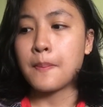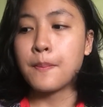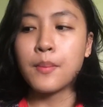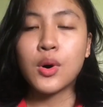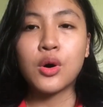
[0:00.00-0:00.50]

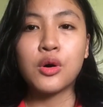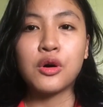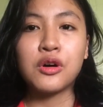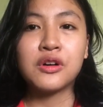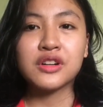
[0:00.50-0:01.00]

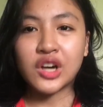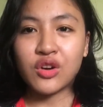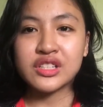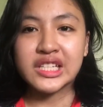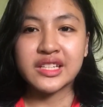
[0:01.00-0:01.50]
more
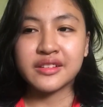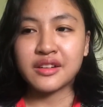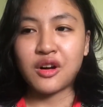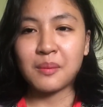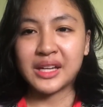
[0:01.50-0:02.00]
content
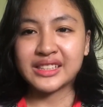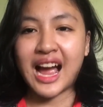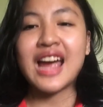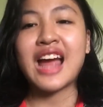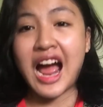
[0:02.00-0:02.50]
on my
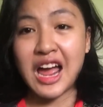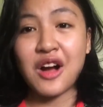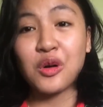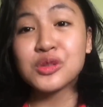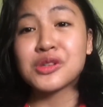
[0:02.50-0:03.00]
I, I
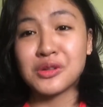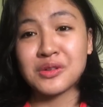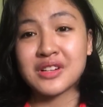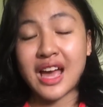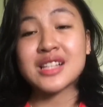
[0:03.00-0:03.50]
also
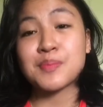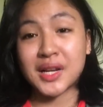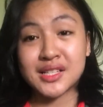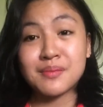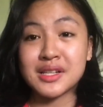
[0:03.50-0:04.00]
look
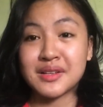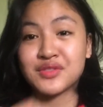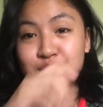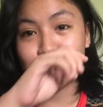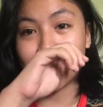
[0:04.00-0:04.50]
expecting
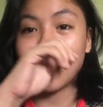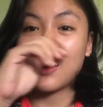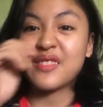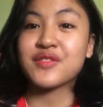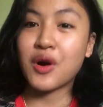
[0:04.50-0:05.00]
myself to do a
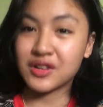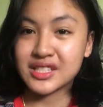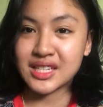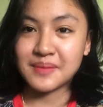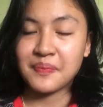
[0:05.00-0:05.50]
lot of
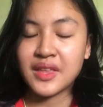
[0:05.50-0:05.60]
content